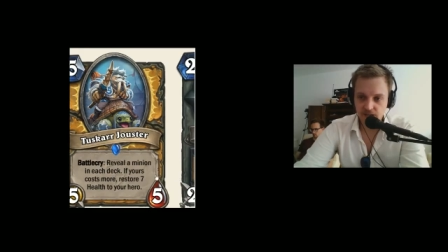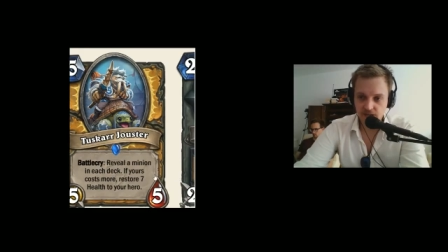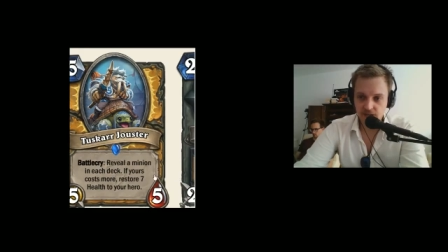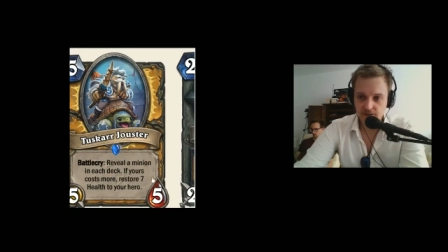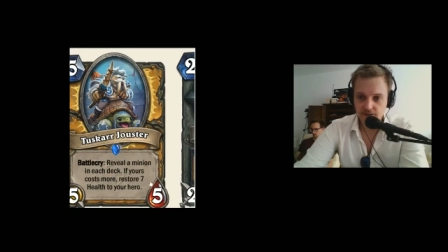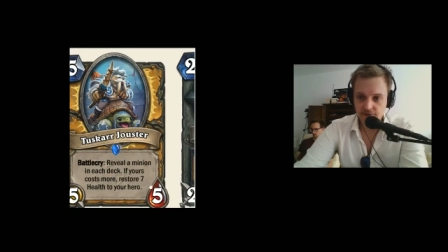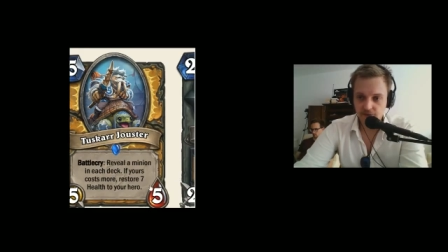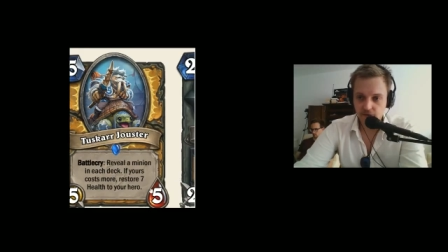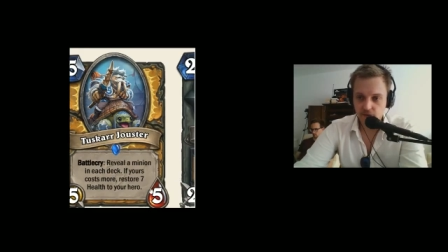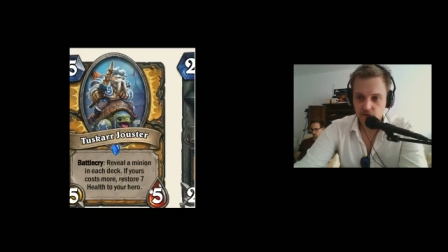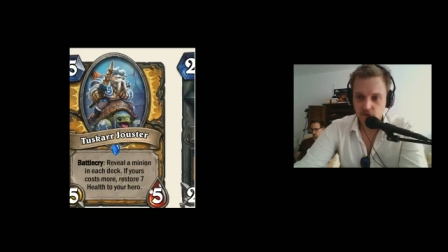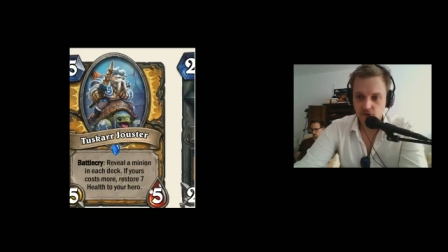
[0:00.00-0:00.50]

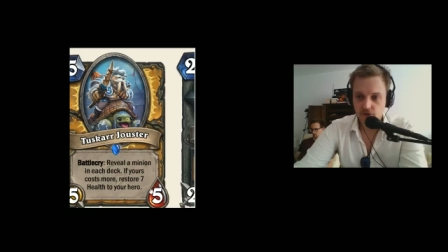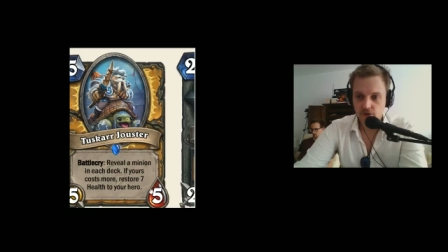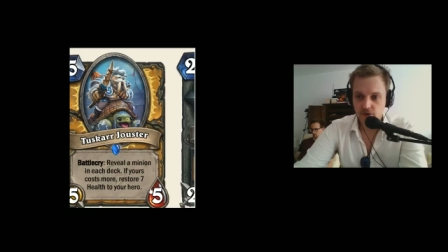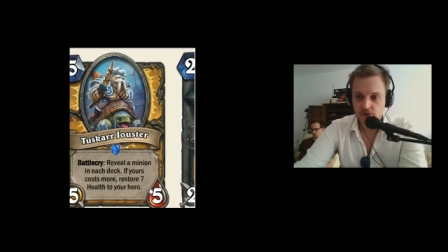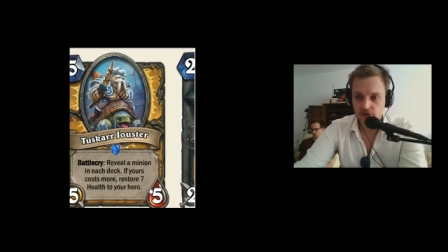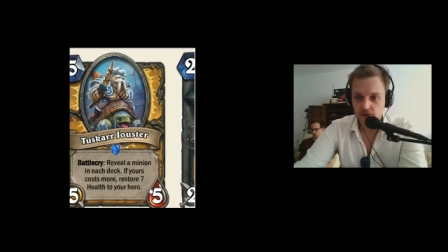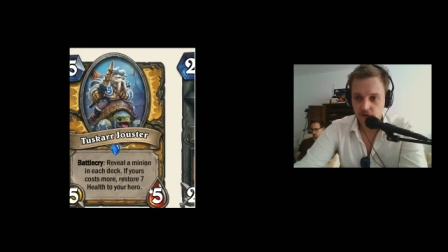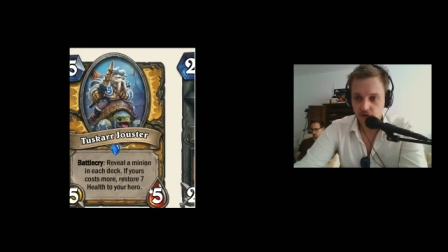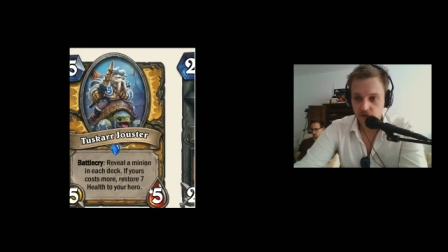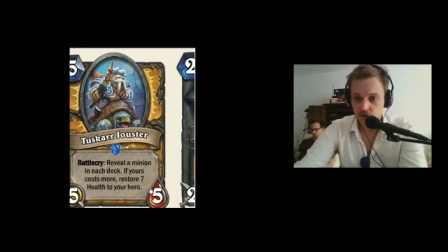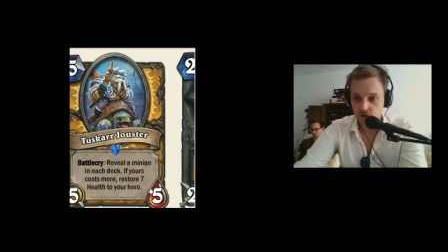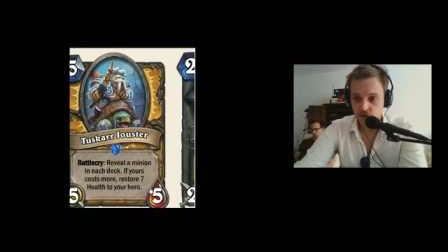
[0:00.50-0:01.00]
If
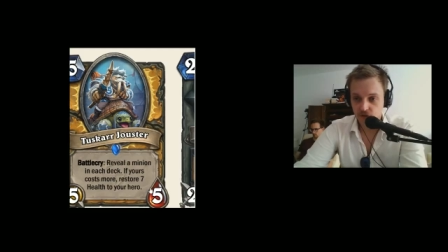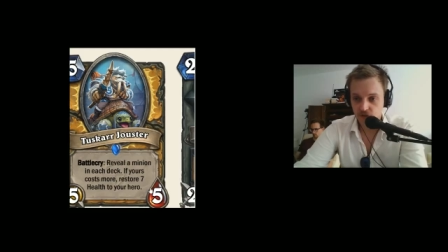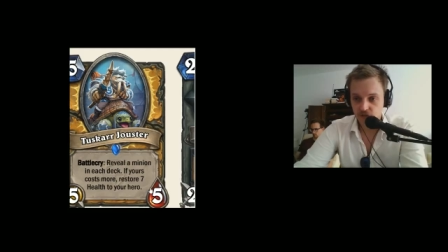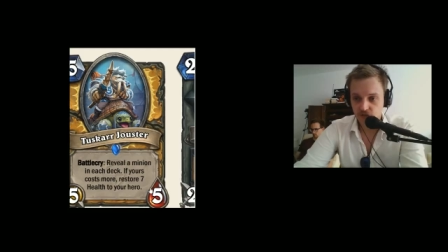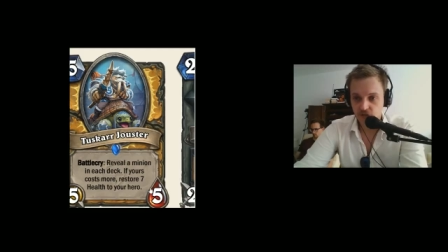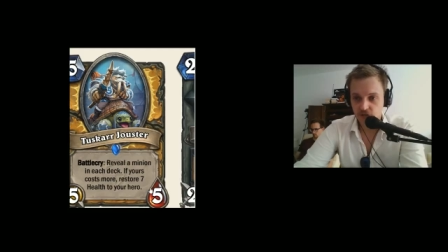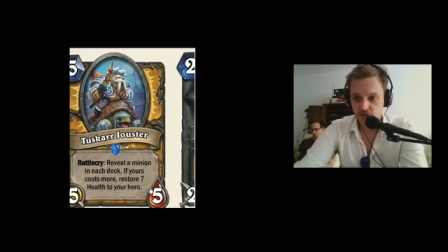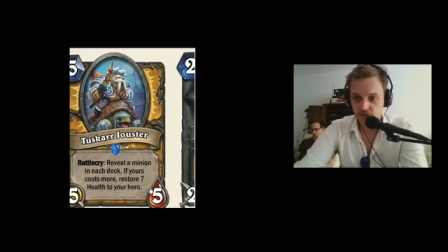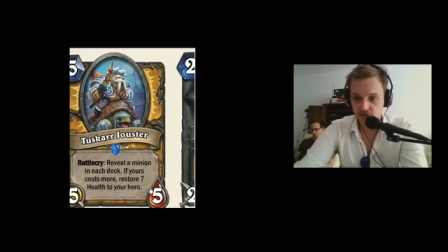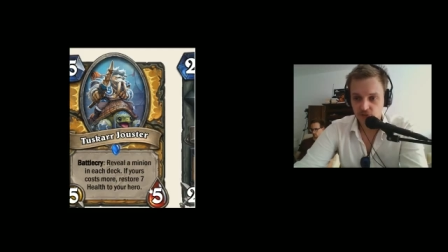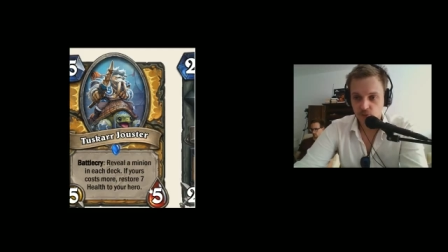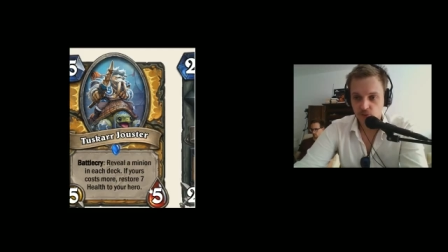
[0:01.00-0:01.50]
yours
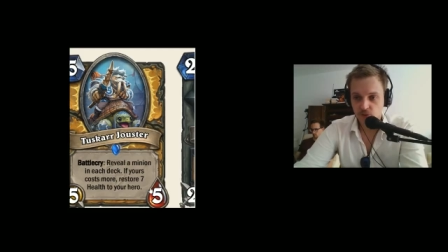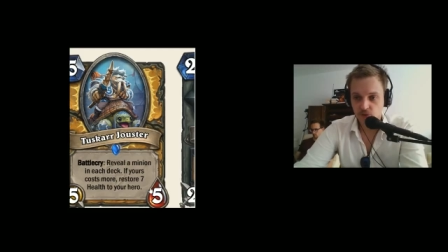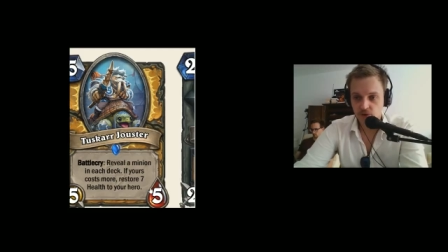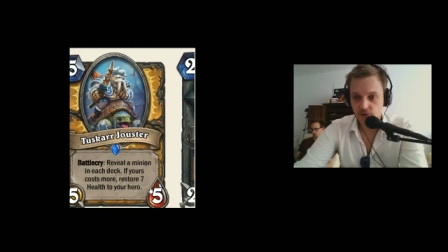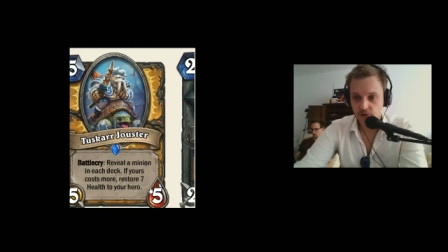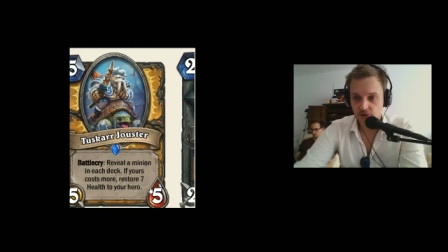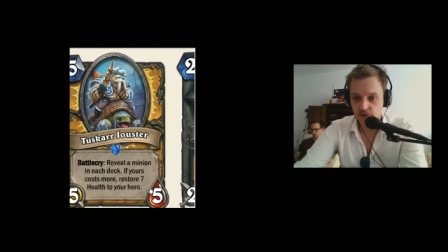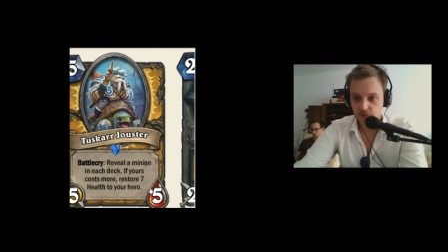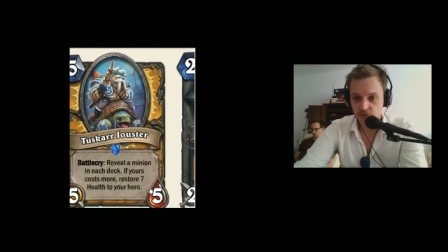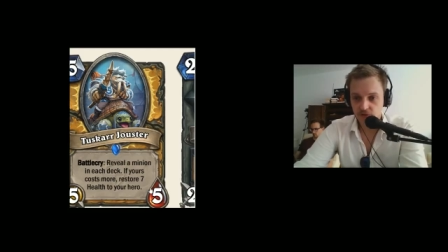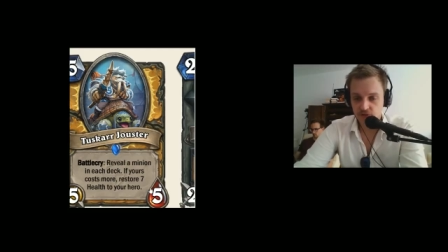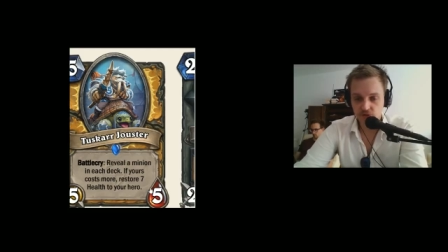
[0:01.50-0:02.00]
costs
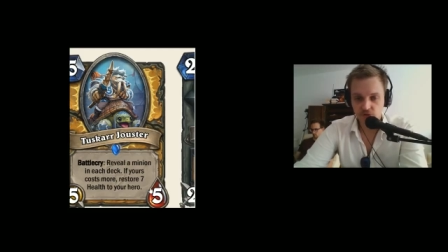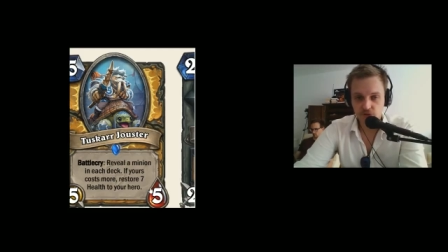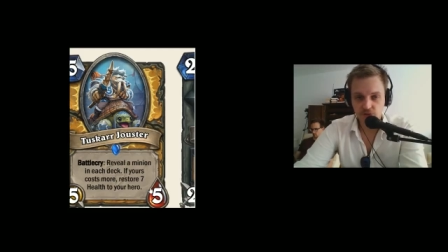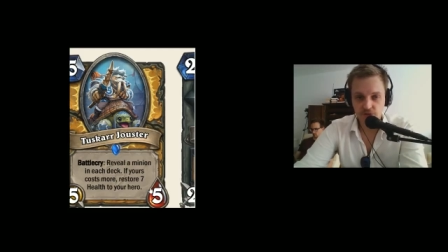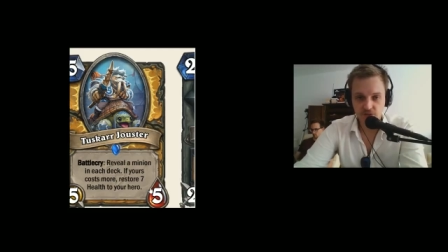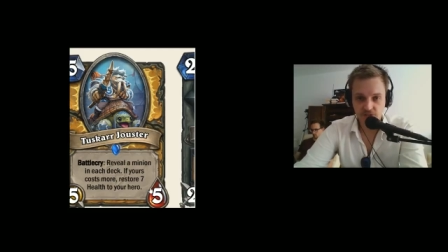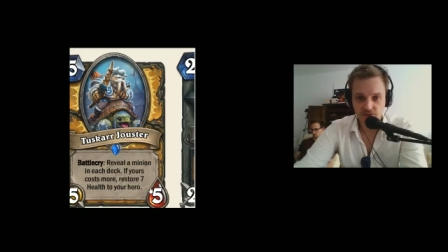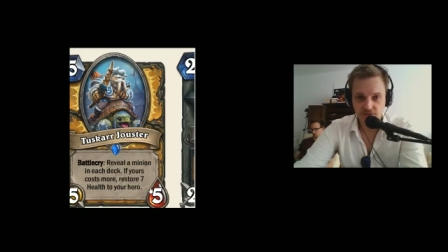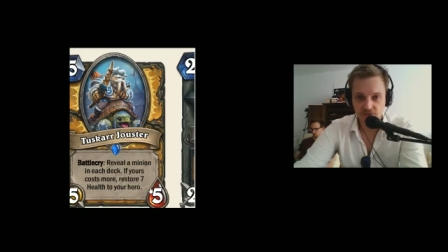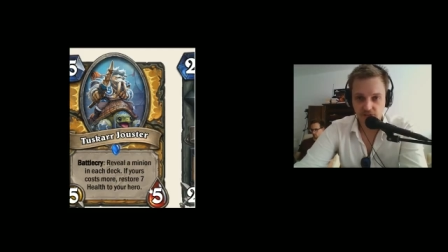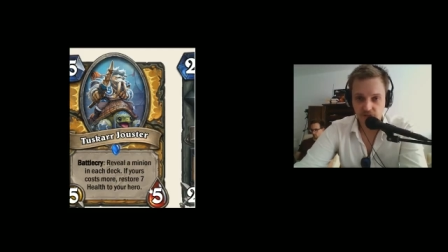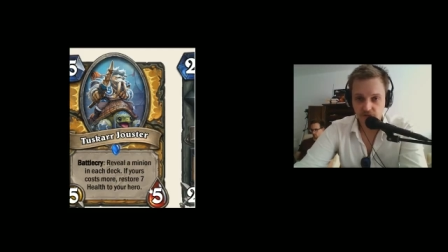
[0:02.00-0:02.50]
more, restore
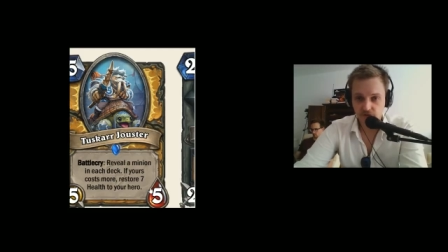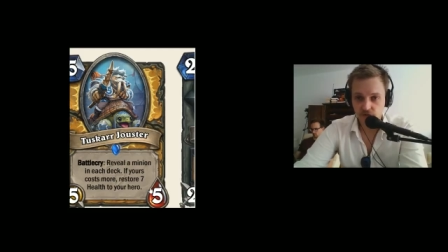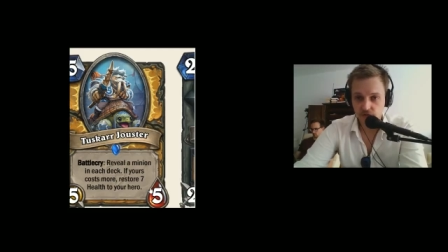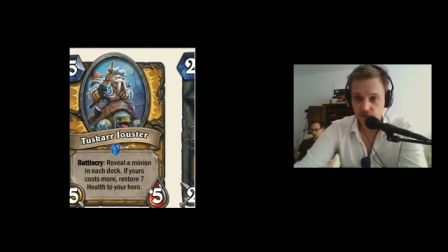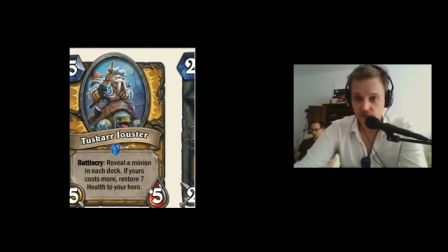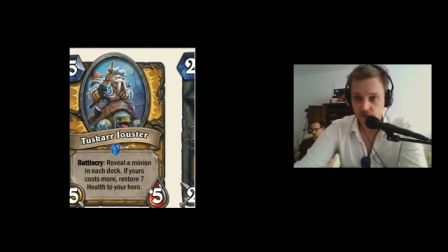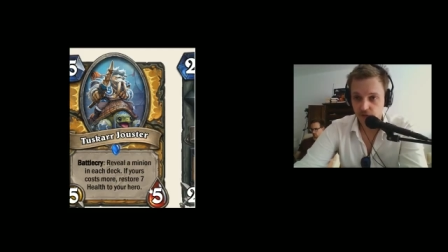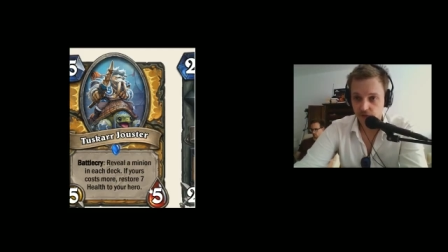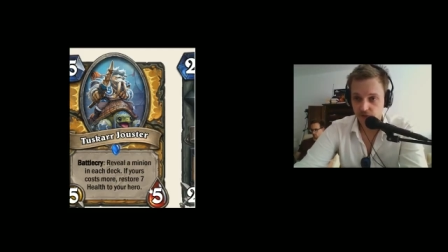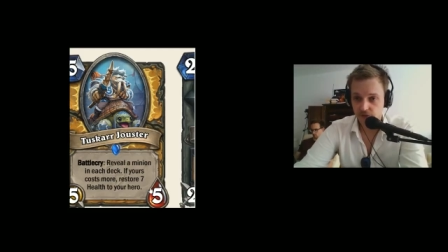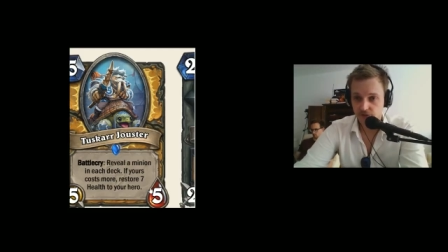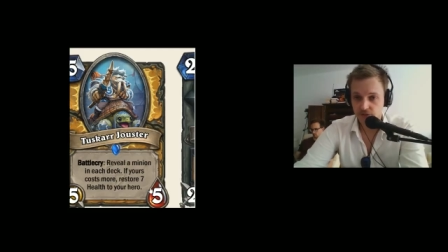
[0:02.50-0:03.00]
7 health to
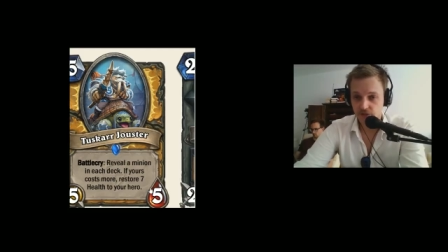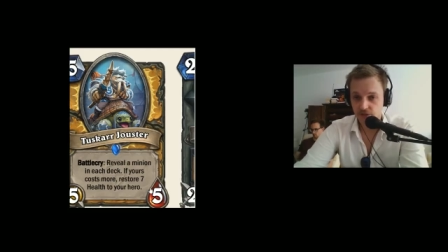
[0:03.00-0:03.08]
your hero.